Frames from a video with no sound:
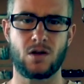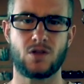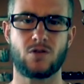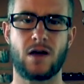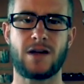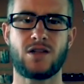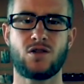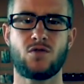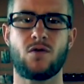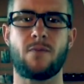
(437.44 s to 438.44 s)
Try
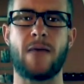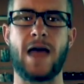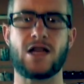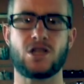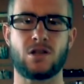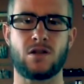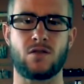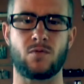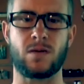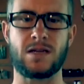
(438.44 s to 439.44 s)
to imagine
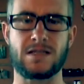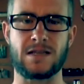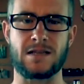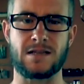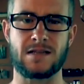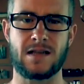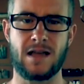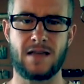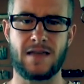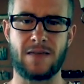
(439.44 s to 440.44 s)
the reasons
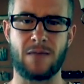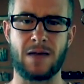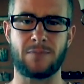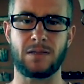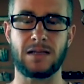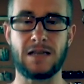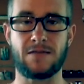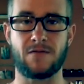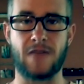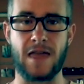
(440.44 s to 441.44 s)
they might
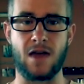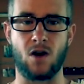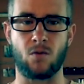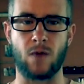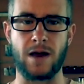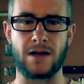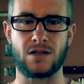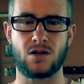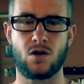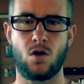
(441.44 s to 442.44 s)
believe they are
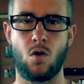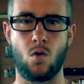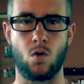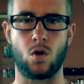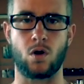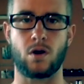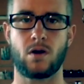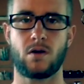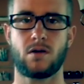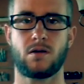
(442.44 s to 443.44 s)
right or
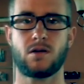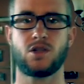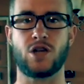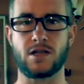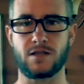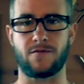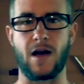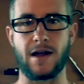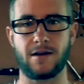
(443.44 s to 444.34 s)
justified.